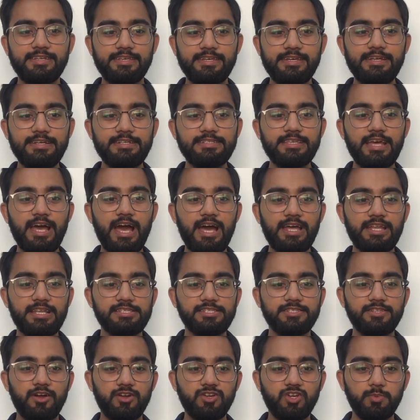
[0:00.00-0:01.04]
deeds and
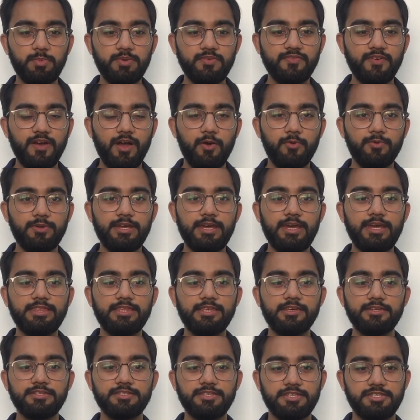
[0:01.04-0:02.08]
is not to be found in
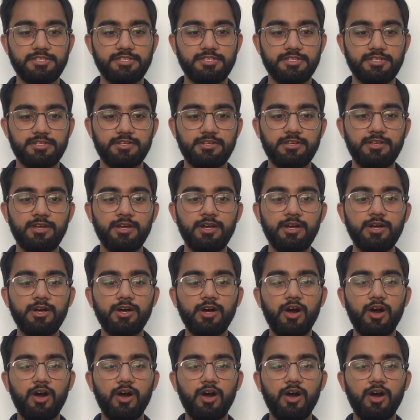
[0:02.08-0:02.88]
the register